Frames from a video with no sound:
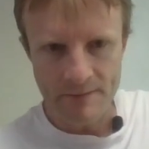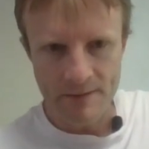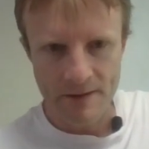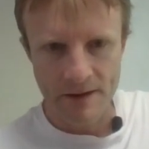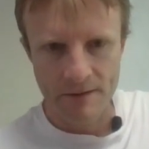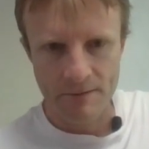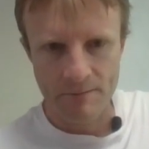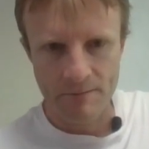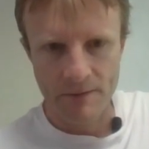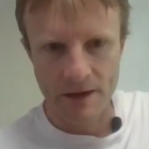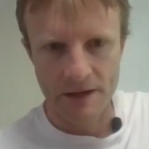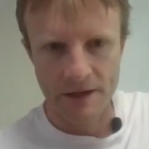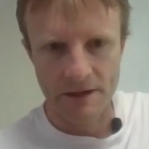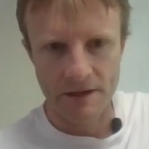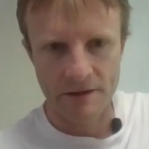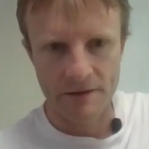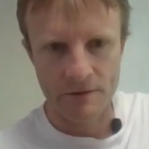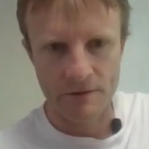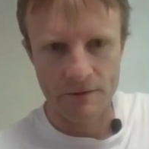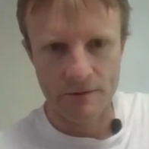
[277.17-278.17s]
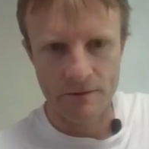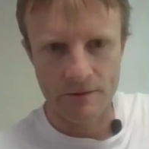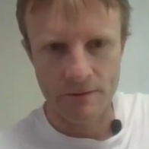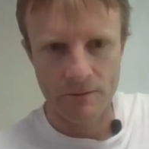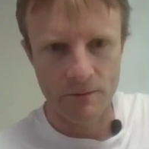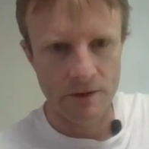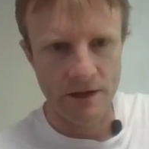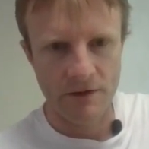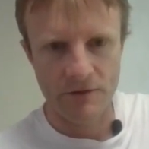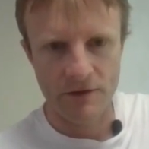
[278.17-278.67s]
minus,
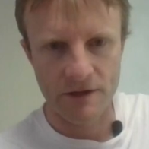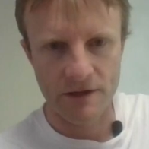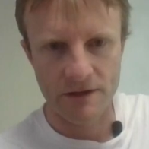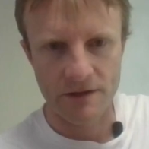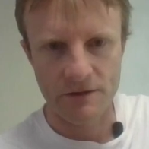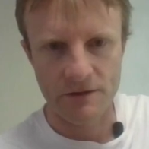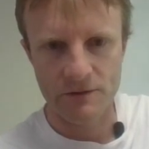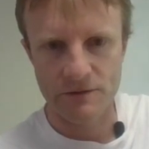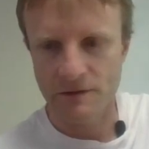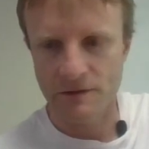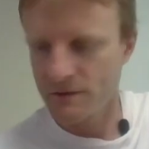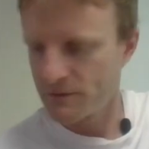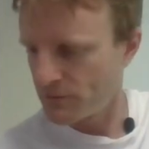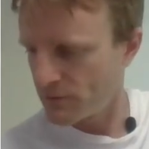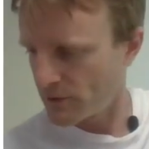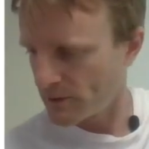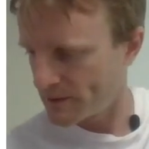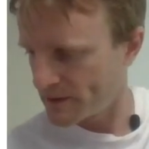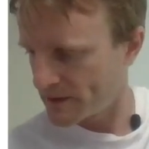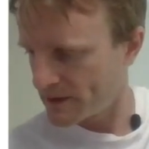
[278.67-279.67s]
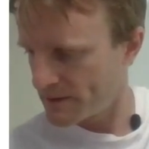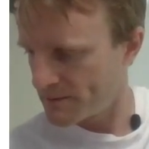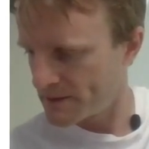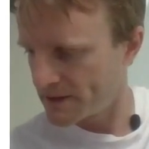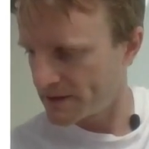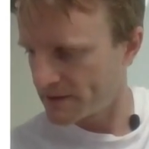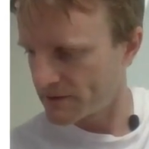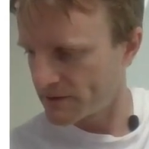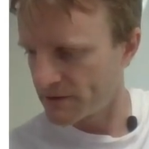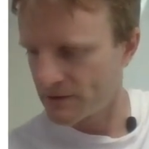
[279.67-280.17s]
we're never going to use this formula, but
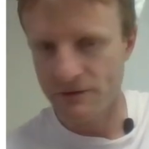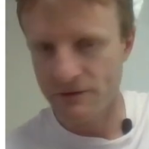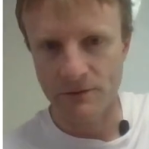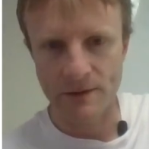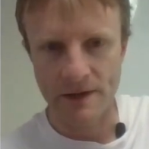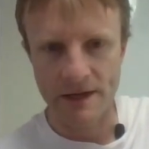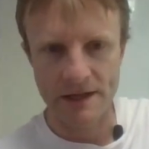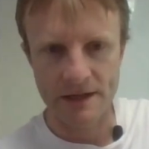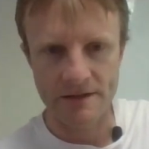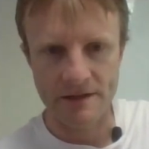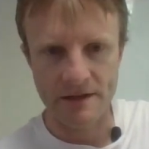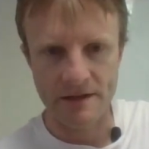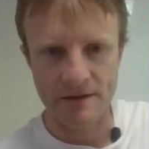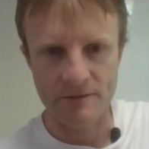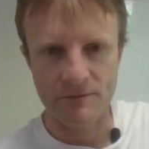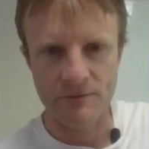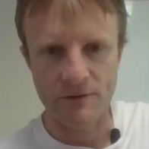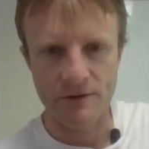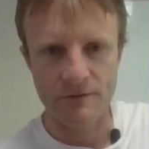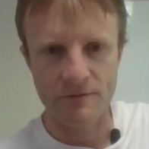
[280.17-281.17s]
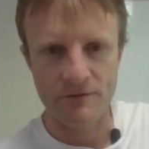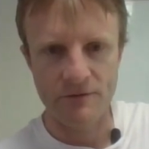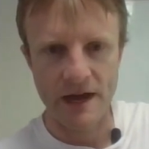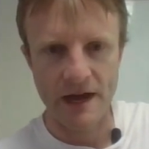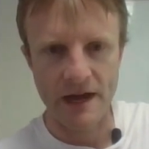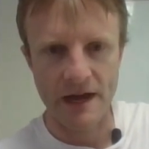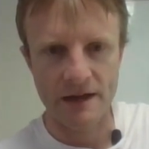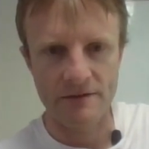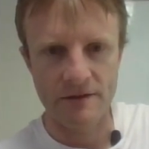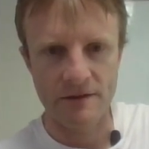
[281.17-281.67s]
it's good to write it down for
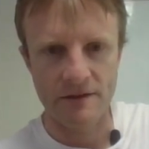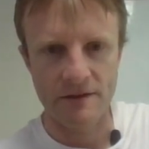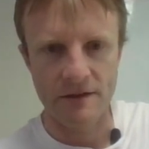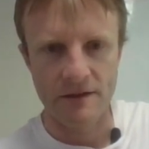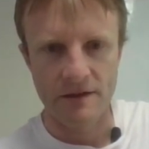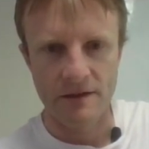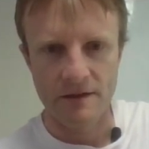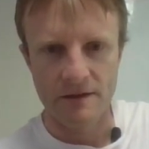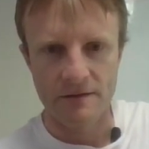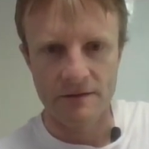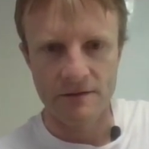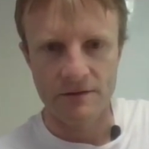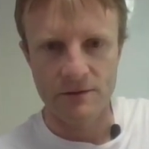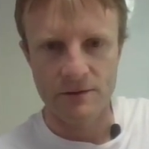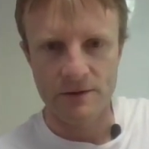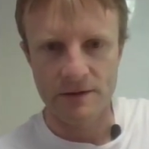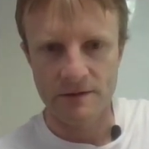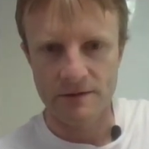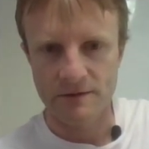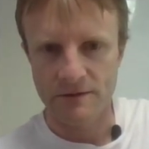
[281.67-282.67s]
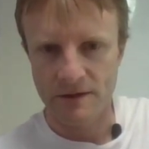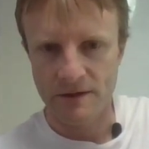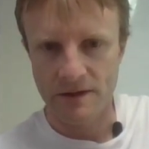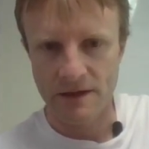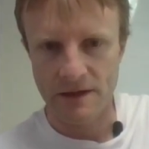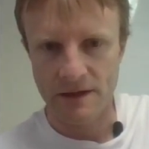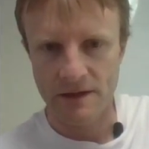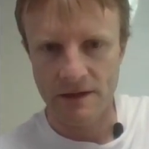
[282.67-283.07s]
effect so you can see